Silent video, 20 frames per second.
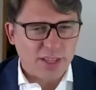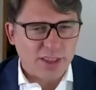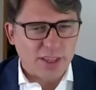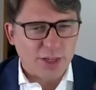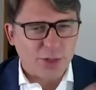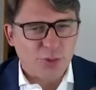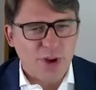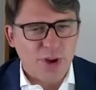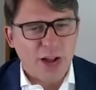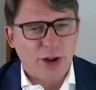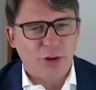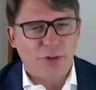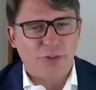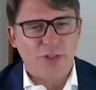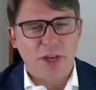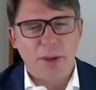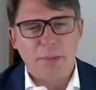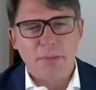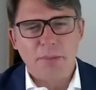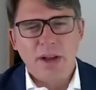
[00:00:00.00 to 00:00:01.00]
the track of
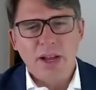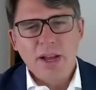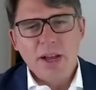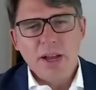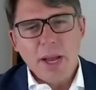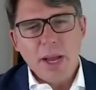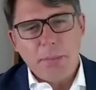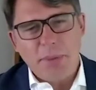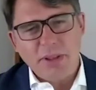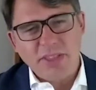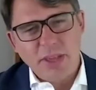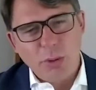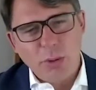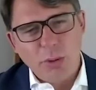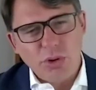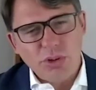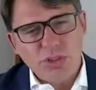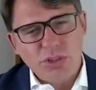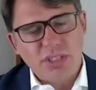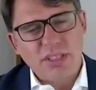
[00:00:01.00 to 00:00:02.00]
them. But there
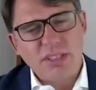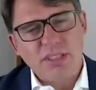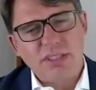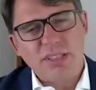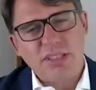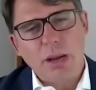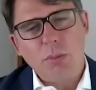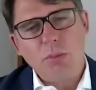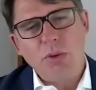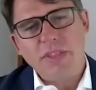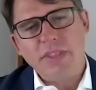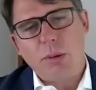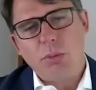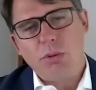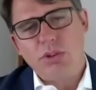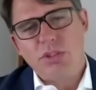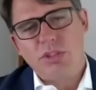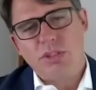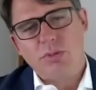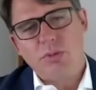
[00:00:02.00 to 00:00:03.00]
was someone that
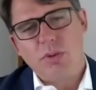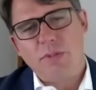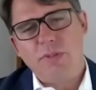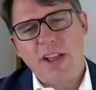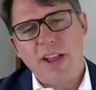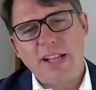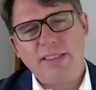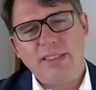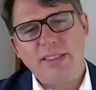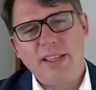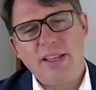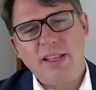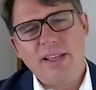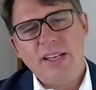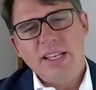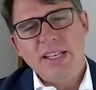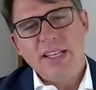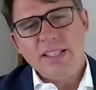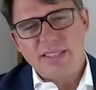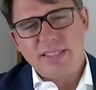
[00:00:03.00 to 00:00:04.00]
was reflecting,
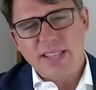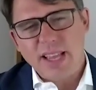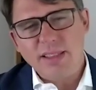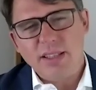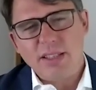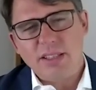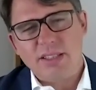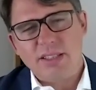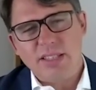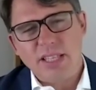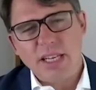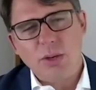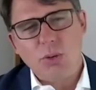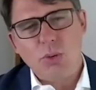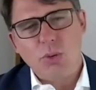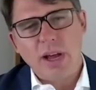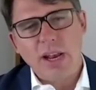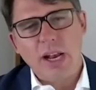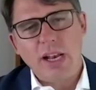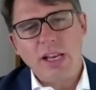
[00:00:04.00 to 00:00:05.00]
saying there's still
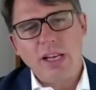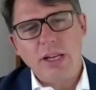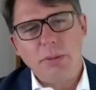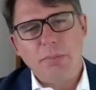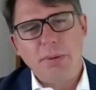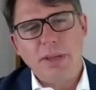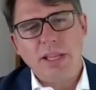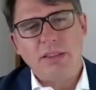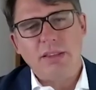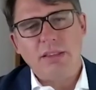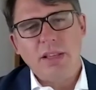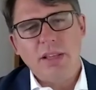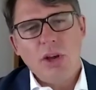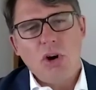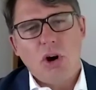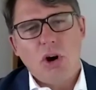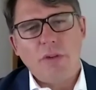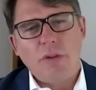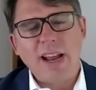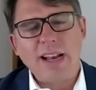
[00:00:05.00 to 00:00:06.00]
quite a little bit
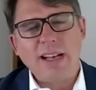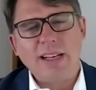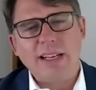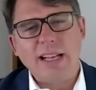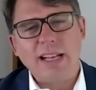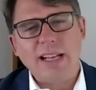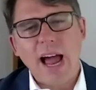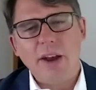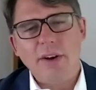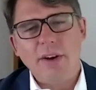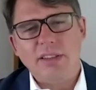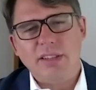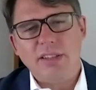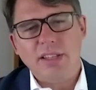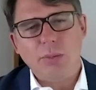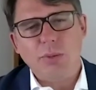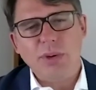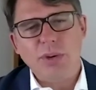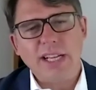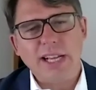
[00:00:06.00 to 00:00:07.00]
of unclarity
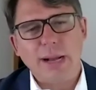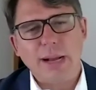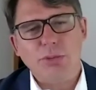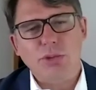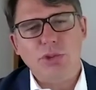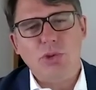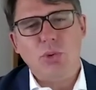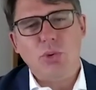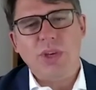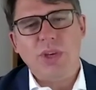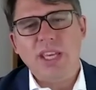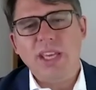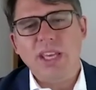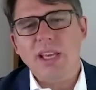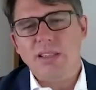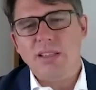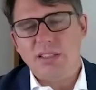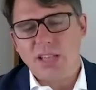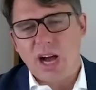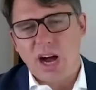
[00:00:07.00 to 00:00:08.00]
when it comes to
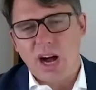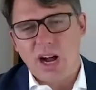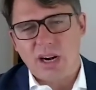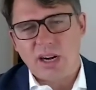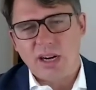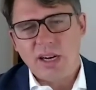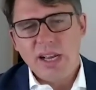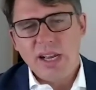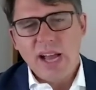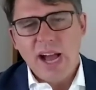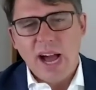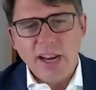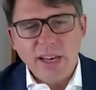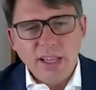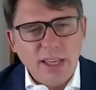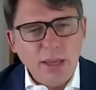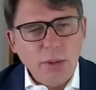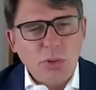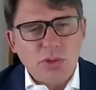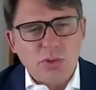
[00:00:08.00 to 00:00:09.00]
ESR. And
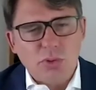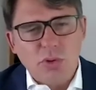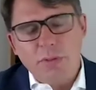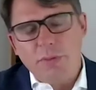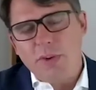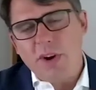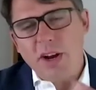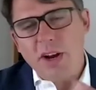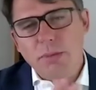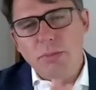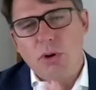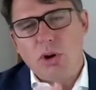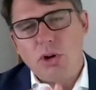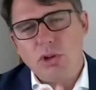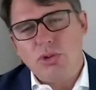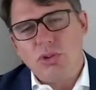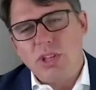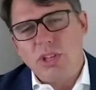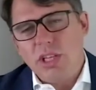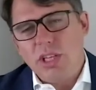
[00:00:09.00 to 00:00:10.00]
he was referring more
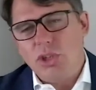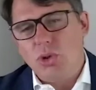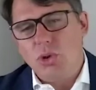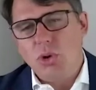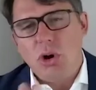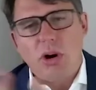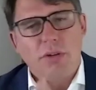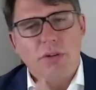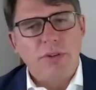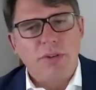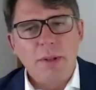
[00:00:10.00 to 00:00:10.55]
to the issue of